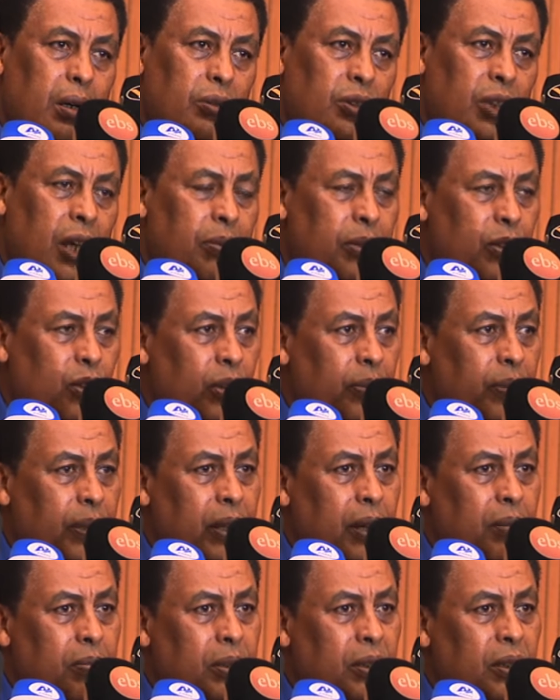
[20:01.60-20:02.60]

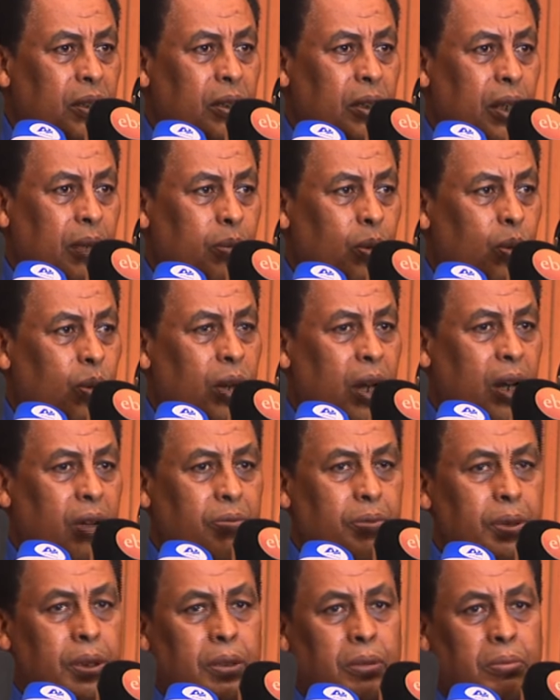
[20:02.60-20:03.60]
Ethiopian embassies abroad
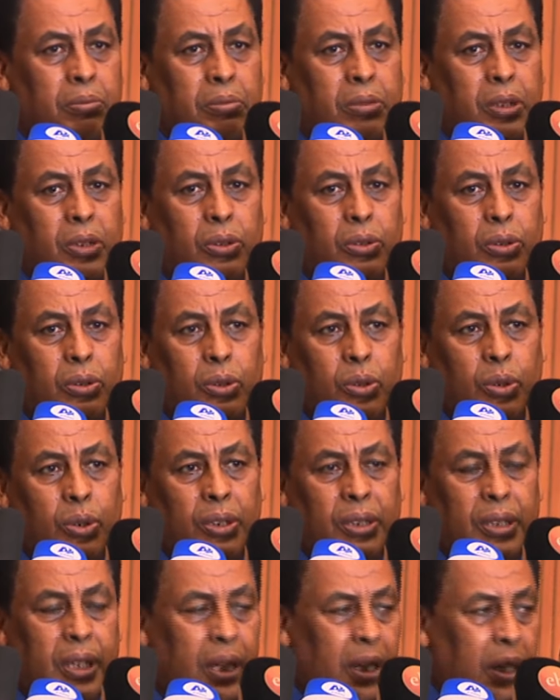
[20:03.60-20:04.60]
have been
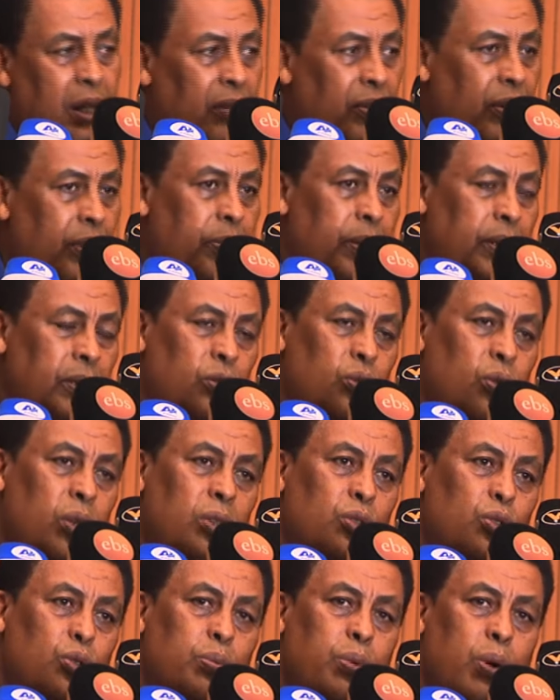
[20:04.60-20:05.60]
doing their level best so
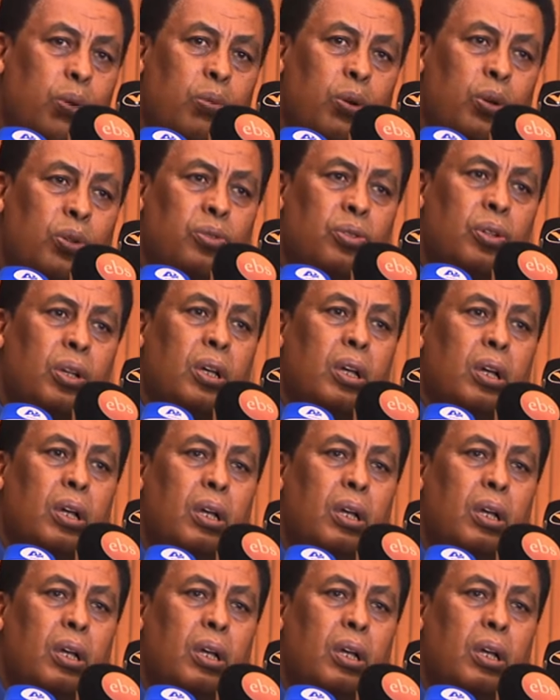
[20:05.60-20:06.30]
as to promote